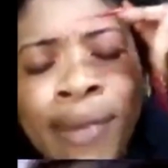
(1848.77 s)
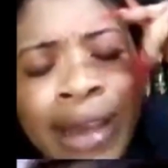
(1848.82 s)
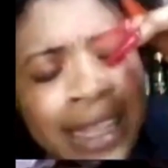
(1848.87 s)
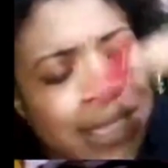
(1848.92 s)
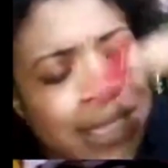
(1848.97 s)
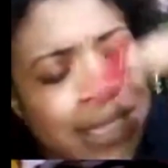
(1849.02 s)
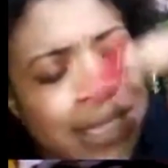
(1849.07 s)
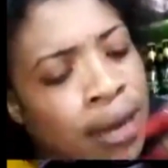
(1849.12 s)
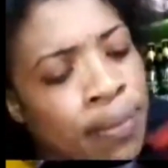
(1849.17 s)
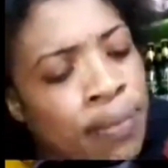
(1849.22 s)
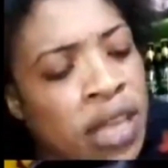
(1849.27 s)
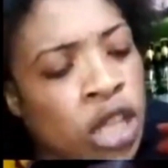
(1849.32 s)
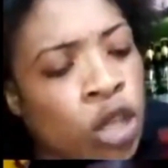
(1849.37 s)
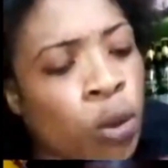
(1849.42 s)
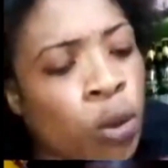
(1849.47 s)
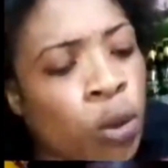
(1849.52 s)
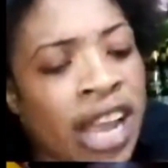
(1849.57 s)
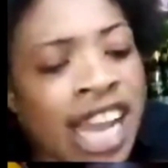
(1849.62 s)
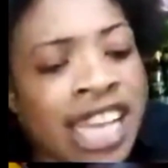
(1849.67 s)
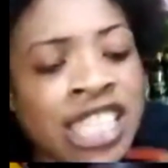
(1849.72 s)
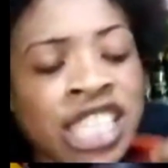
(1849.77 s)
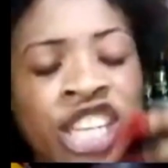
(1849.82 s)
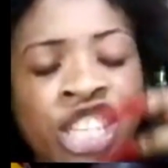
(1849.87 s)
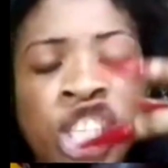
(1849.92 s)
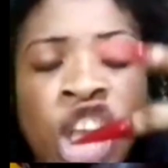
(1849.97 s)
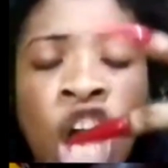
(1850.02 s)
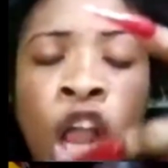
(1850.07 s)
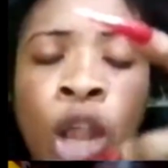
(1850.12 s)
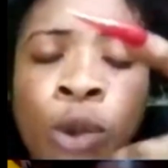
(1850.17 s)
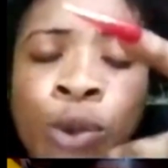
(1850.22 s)
him, where he might tell
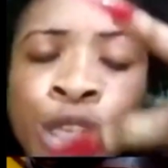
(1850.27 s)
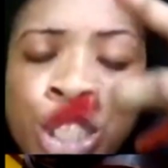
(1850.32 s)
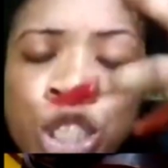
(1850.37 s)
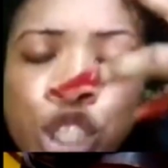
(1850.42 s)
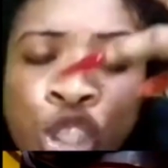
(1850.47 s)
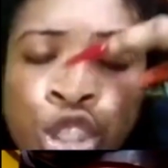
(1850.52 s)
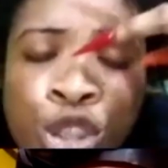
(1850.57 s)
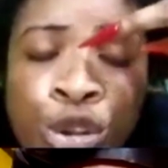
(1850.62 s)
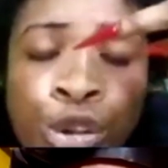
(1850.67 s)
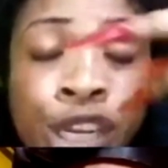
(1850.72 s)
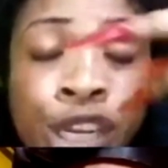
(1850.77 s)
me to, because there's